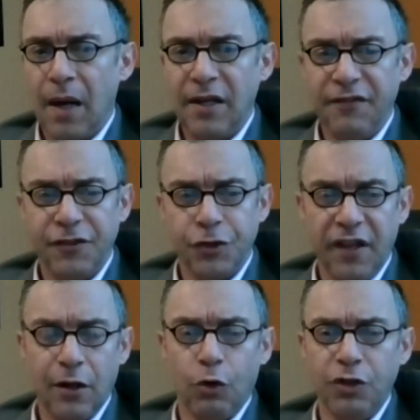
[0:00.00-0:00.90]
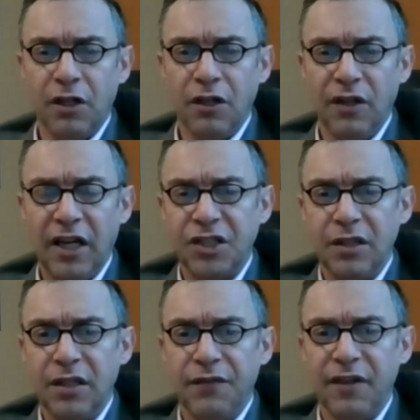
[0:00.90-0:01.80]
even sure they can hold an
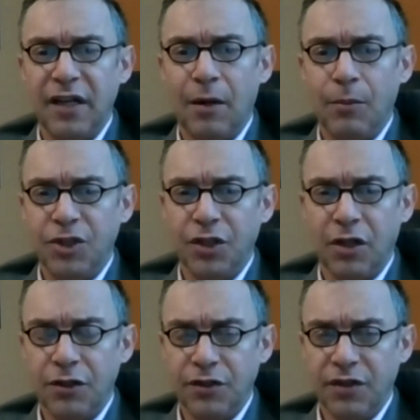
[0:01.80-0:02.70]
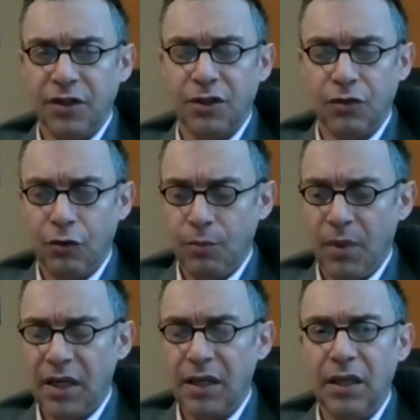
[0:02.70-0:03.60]
election, given how much of the country is
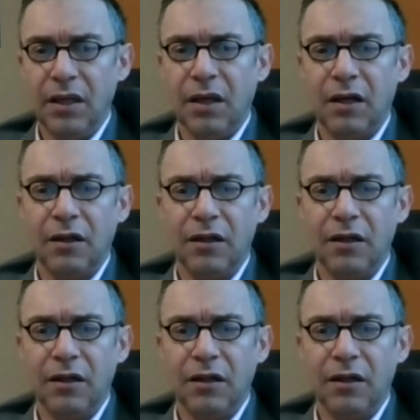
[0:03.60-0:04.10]
controlled by